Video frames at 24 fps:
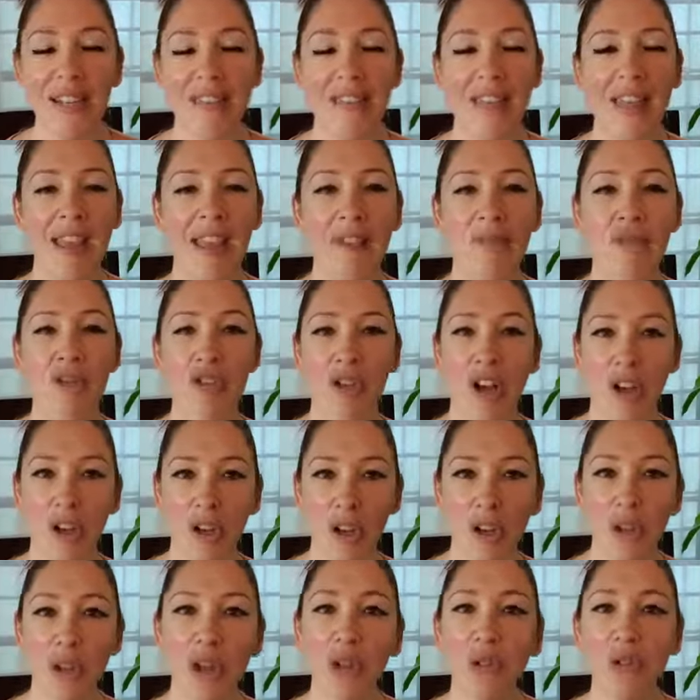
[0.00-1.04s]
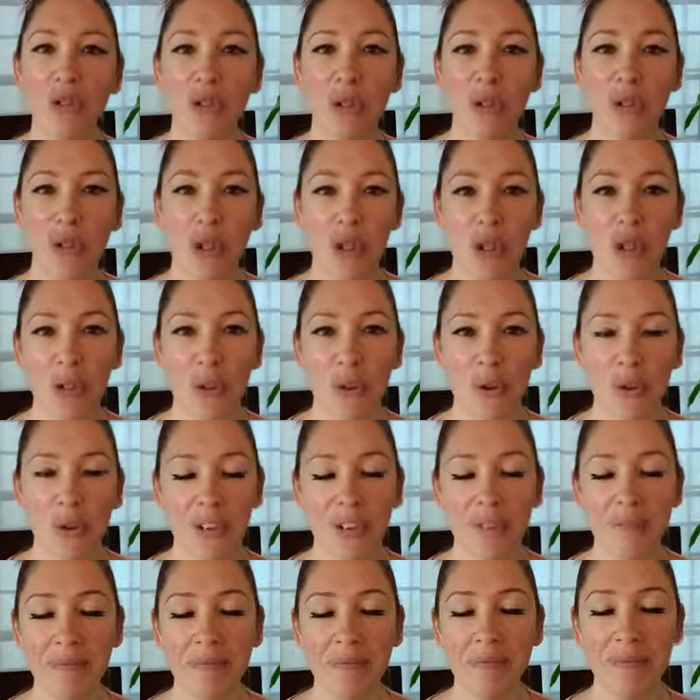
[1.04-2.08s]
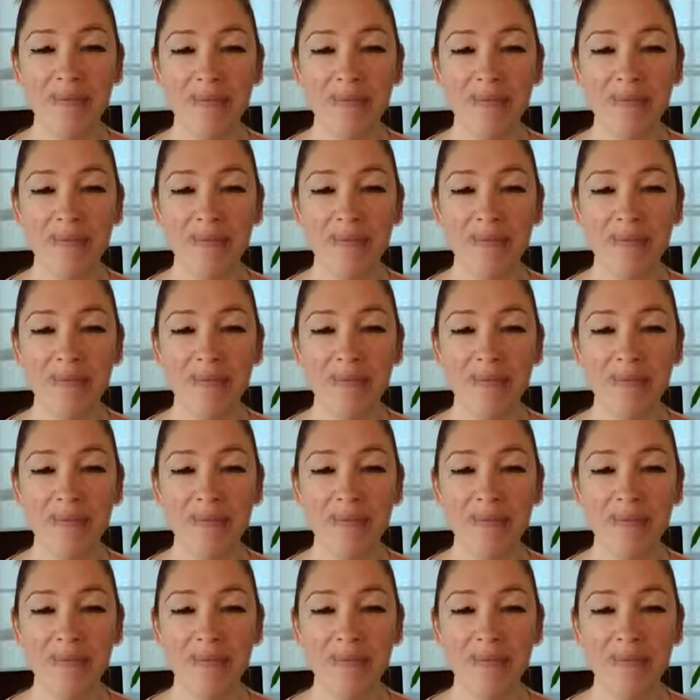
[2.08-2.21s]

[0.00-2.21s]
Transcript: They have drawn closer to the Lord.